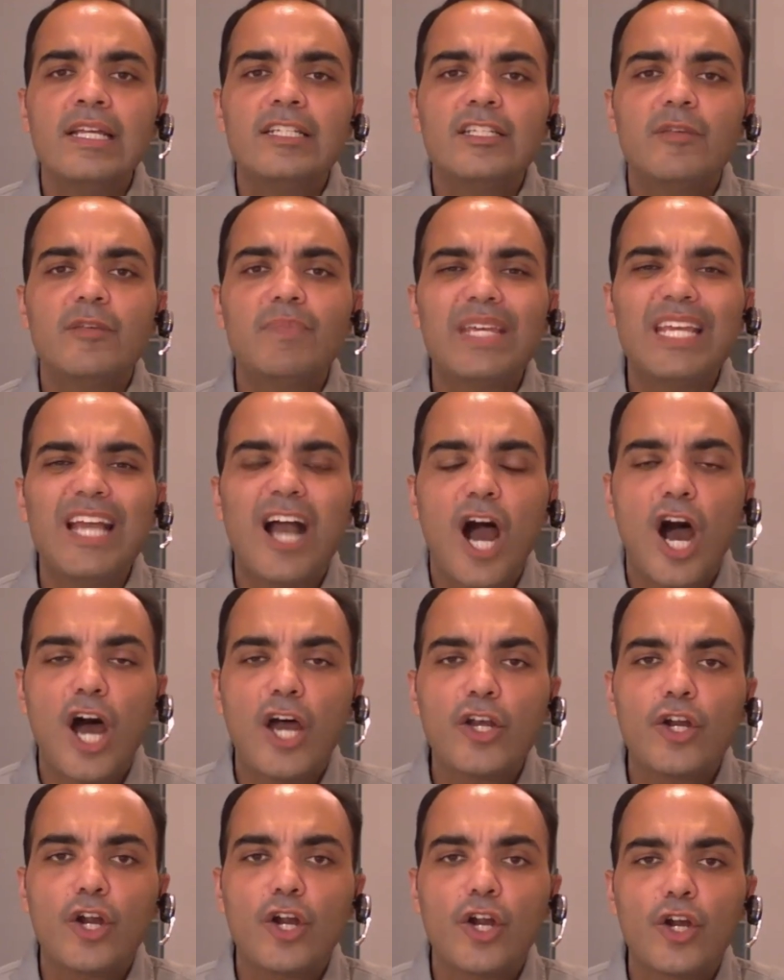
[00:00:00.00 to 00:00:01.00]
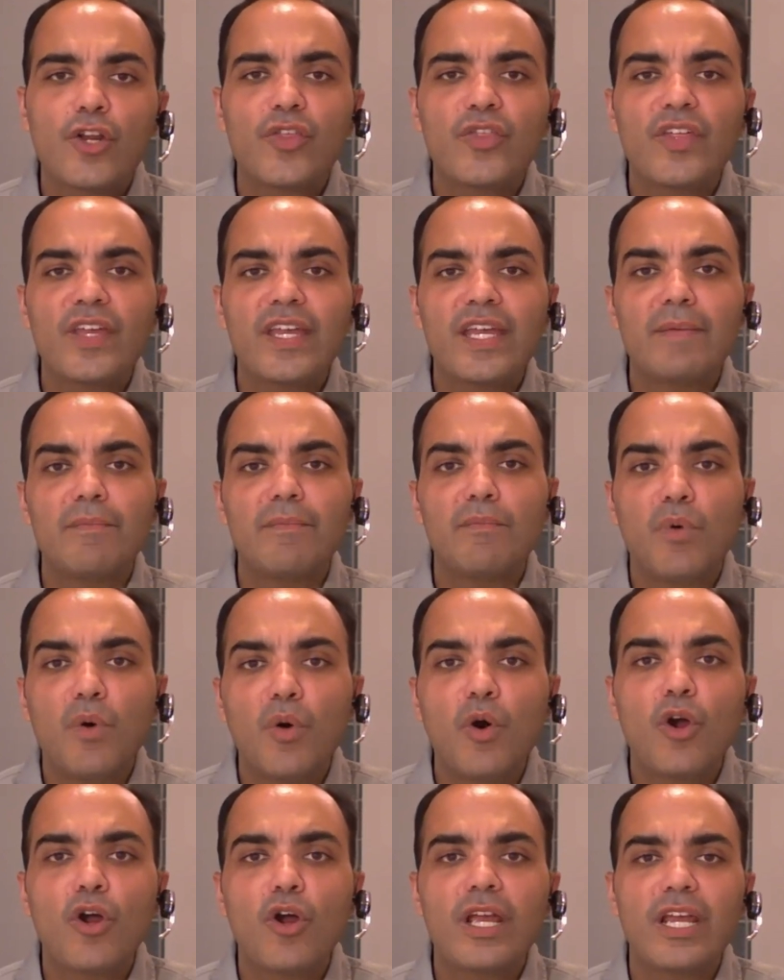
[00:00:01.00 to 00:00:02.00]
to be unearthing
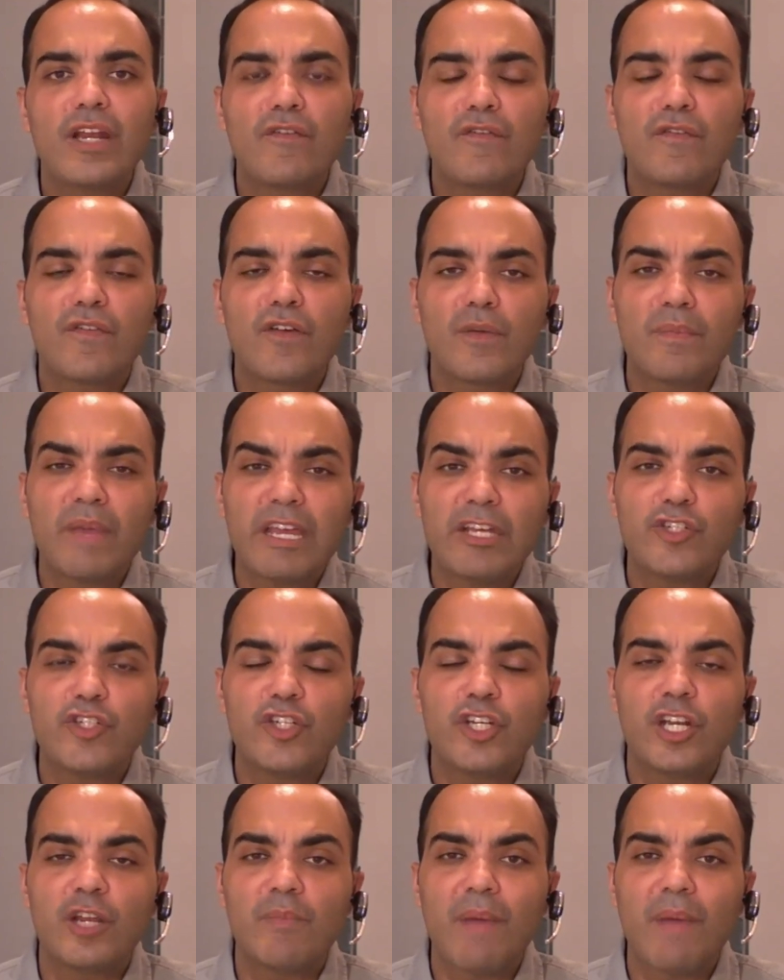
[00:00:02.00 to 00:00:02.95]
more information